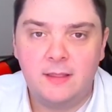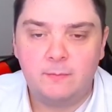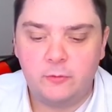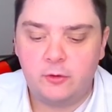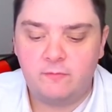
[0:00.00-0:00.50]

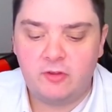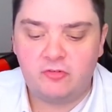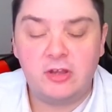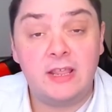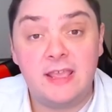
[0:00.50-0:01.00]
You're
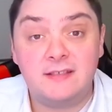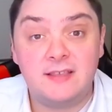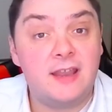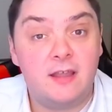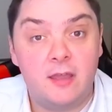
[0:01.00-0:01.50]
envisioning a
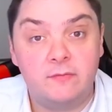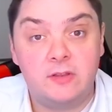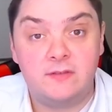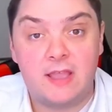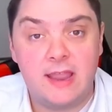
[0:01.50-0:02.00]
set of
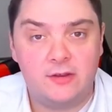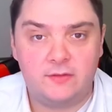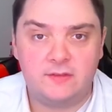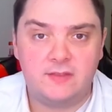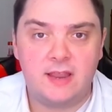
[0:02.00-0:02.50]
desires,
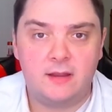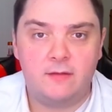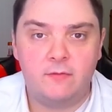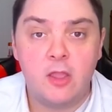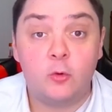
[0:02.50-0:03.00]
a set
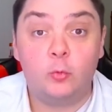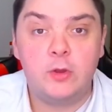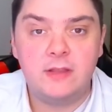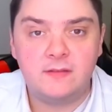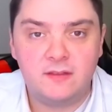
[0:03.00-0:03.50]
of
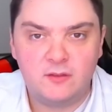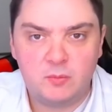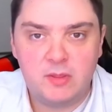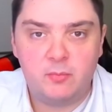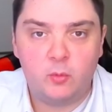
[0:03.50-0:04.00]
reasons
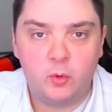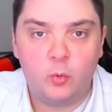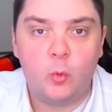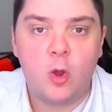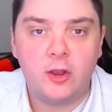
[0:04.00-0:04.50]
people would
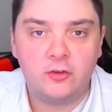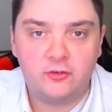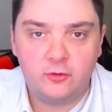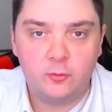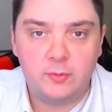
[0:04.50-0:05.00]
want
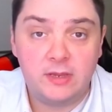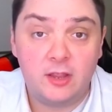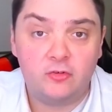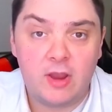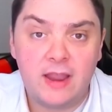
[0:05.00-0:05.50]
to be
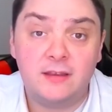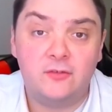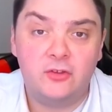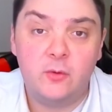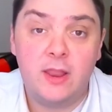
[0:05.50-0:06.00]

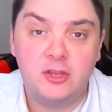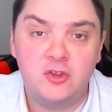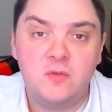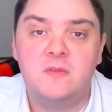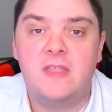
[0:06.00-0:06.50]
attracted to and
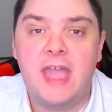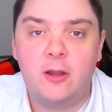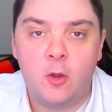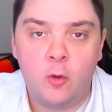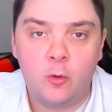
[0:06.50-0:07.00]
use that
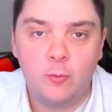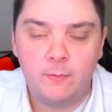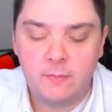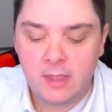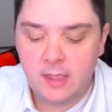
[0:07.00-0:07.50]

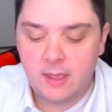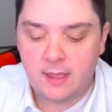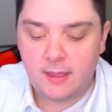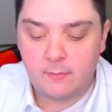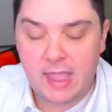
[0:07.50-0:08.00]
home
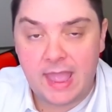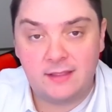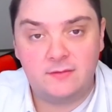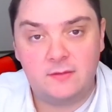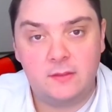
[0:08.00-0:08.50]
um,
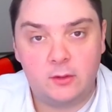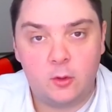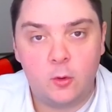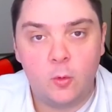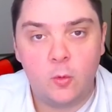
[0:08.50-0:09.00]
as the
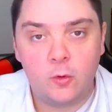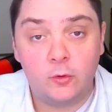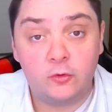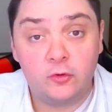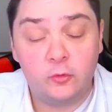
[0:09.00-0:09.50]

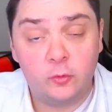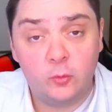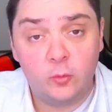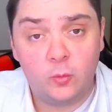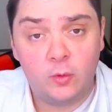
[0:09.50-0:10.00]
core
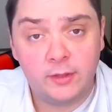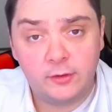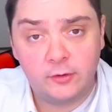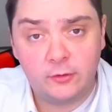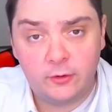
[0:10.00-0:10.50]
to what
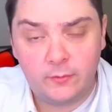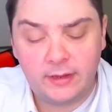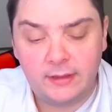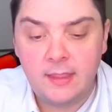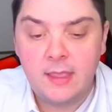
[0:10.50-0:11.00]
you're
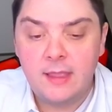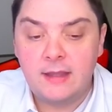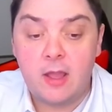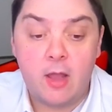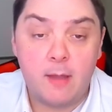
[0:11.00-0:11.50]
doing.
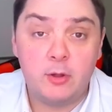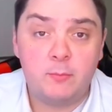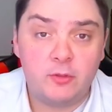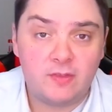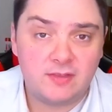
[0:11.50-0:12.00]
Now, I'm going to
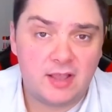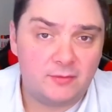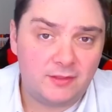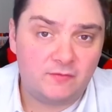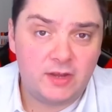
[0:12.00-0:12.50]
put this out
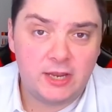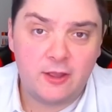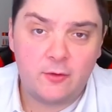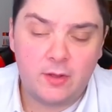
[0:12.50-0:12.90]
in this video.